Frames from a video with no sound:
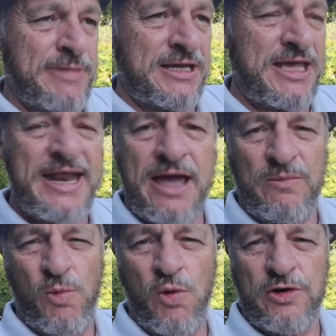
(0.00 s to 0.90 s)
Get out
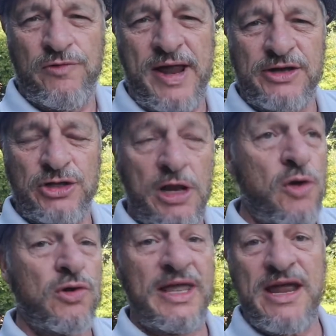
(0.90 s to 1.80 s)
and walk around your
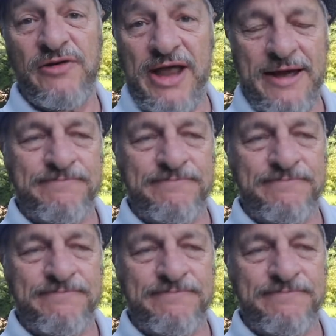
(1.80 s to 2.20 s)
local area.